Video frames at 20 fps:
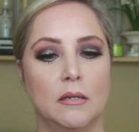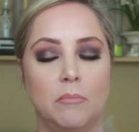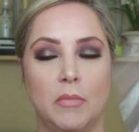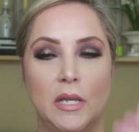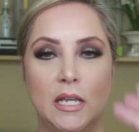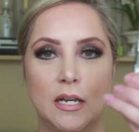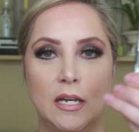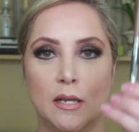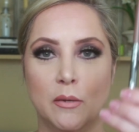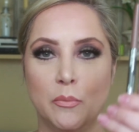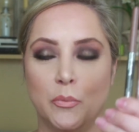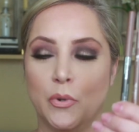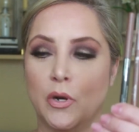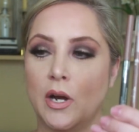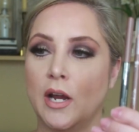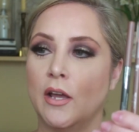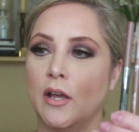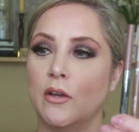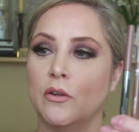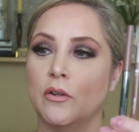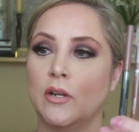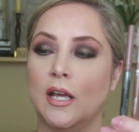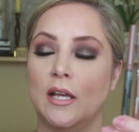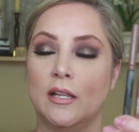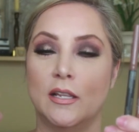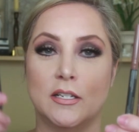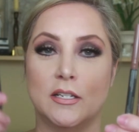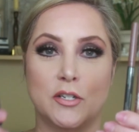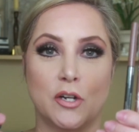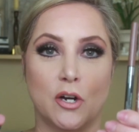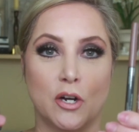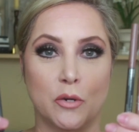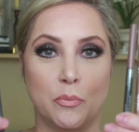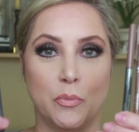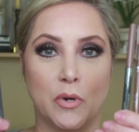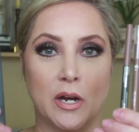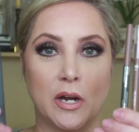medium brown and the dark